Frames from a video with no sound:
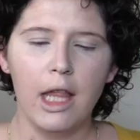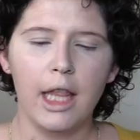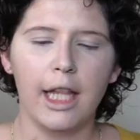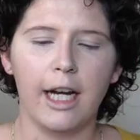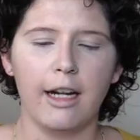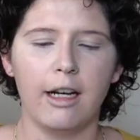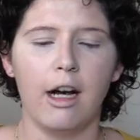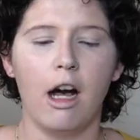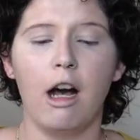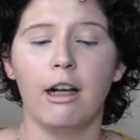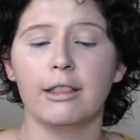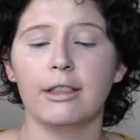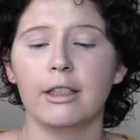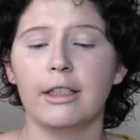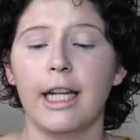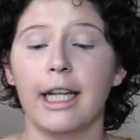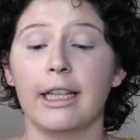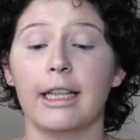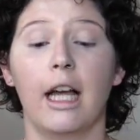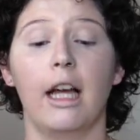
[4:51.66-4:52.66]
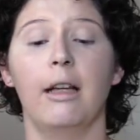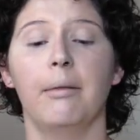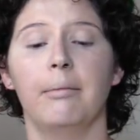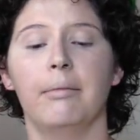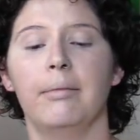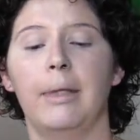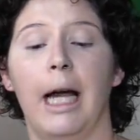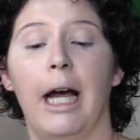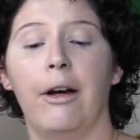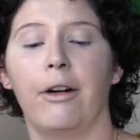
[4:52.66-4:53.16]
Then I'll also take
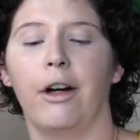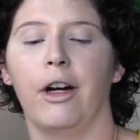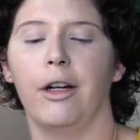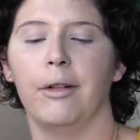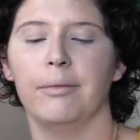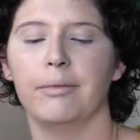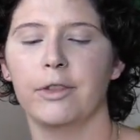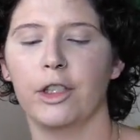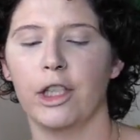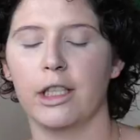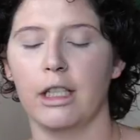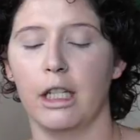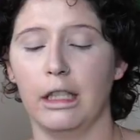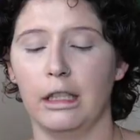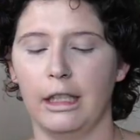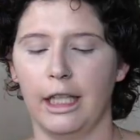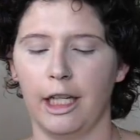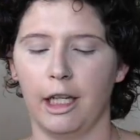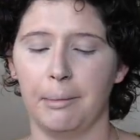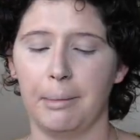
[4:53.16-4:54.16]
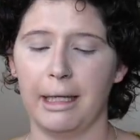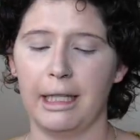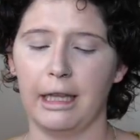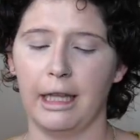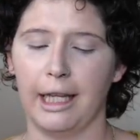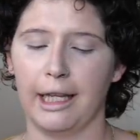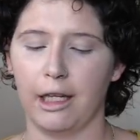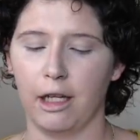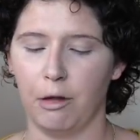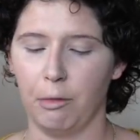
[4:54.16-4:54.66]
that powder just a little
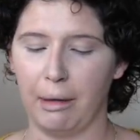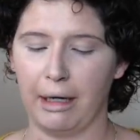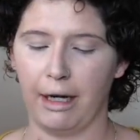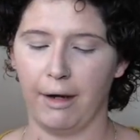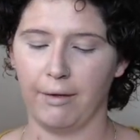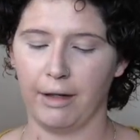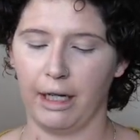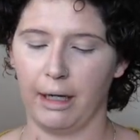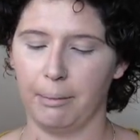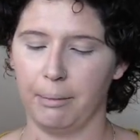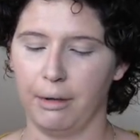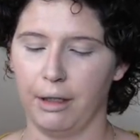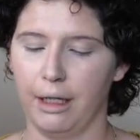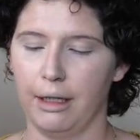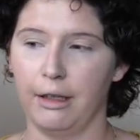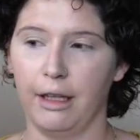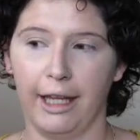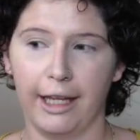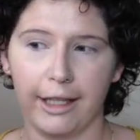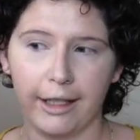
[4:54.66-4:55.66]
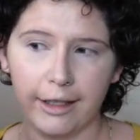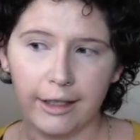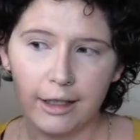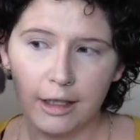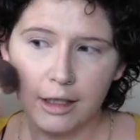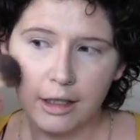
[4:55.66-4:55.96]
bit, like where I'm going to put like